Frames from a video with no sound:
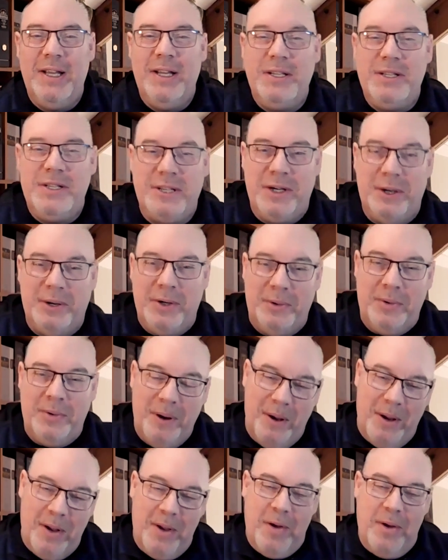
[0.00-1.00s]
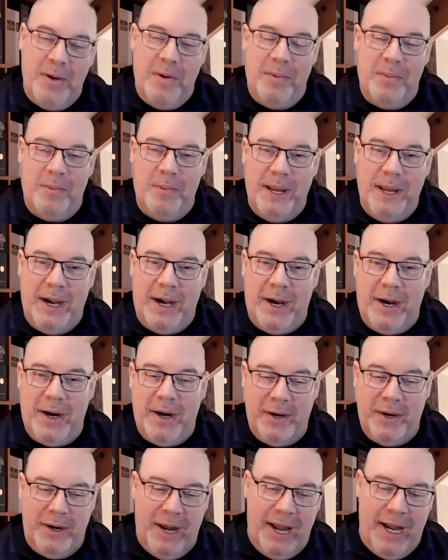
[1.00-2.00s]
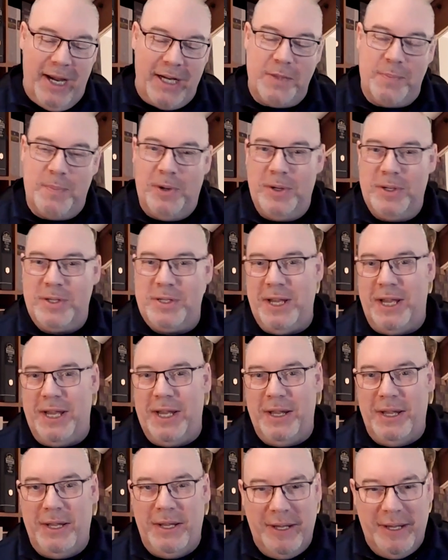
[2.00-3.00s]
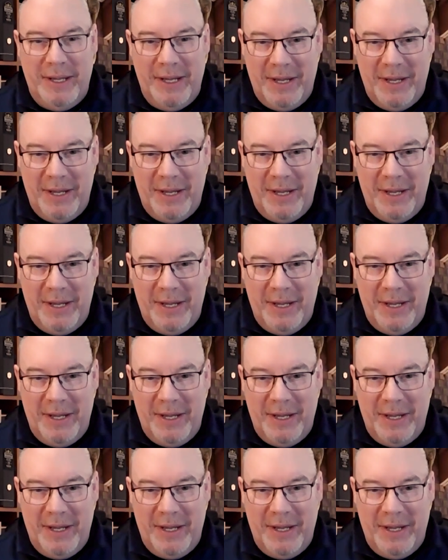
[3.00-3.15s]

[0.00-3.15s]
So we are experts in